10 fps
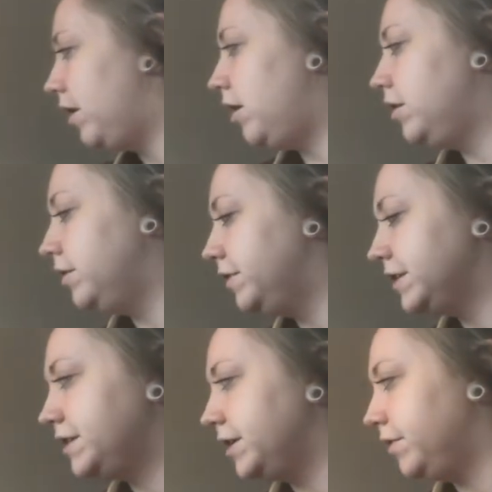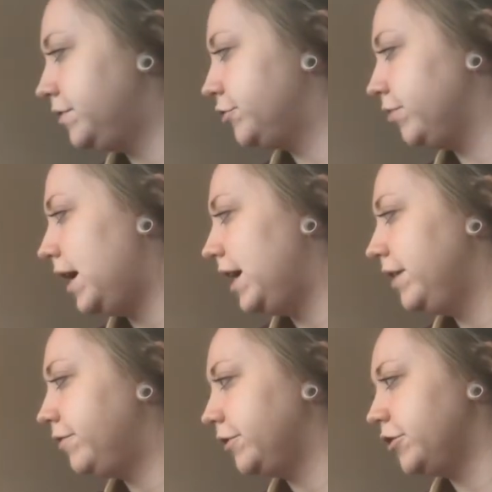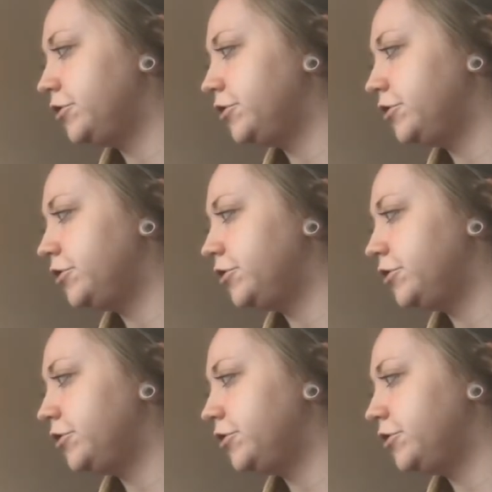all of this stuff dry for our